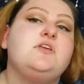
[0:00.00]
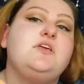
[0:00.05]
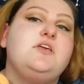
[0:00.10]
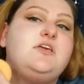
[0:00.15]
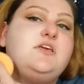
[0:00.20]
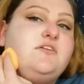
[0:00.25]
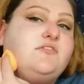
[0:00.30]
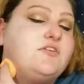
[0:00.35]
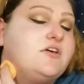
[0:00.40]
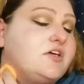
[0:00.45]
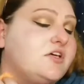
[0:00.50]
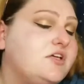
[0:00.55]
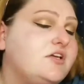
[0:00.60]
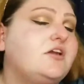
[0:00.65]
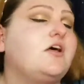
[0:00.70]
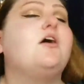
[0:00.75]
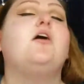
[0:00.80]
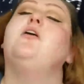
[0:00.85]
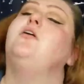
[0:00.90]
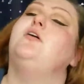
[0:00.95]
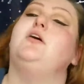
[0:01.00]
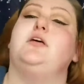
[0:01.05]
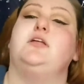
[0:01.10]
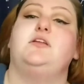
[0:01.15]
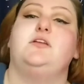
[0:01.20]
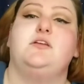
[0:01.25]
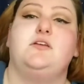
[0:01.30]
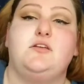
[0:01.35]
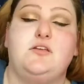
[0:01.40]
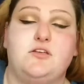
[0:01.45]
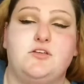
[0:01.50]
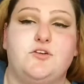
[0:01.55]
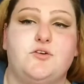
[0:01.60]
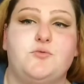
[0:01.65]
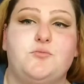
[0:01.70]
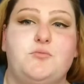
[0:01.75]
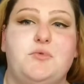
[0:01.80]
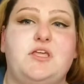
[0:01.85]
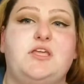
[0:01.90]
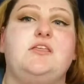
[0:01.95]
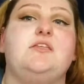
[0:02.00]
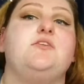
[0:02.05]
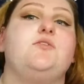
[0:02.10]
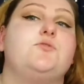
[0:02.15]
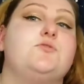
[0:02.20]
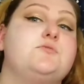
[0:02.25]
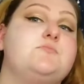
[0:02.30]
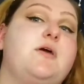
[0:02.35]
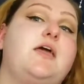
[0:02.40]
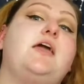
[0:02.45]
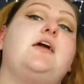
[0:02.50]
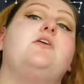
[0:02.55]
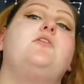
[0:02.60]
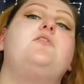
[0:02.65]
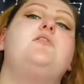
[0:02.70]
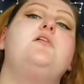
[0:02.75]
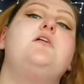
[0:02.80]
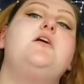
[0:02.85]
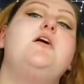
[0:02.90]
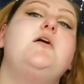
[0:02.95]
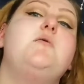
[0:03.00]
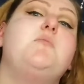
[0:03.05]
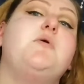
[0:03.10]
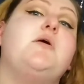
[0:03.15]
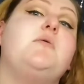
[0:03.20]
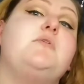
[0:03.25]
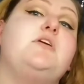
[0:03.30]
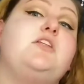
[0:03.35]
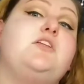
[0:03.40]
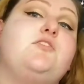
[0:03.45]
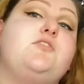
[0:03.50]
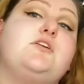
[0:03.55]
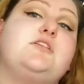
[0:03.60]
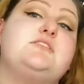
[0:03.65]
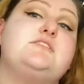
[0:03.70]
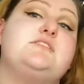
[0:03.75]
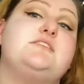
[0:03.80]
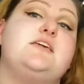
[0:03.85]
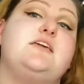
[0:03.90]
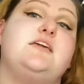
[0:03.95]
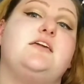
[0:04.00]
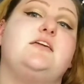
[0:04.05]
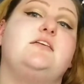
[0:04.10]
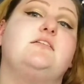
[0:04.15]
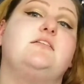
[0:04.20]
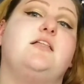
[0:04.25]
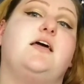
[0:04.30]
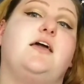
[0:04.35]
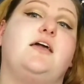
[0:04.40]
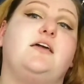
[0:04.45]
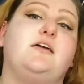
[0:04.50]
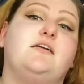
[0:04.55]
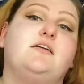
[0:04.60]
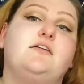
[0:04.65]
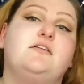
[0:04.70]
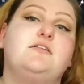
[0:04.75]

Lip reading: even on, you know, me who's pale. I mean, you can see, like,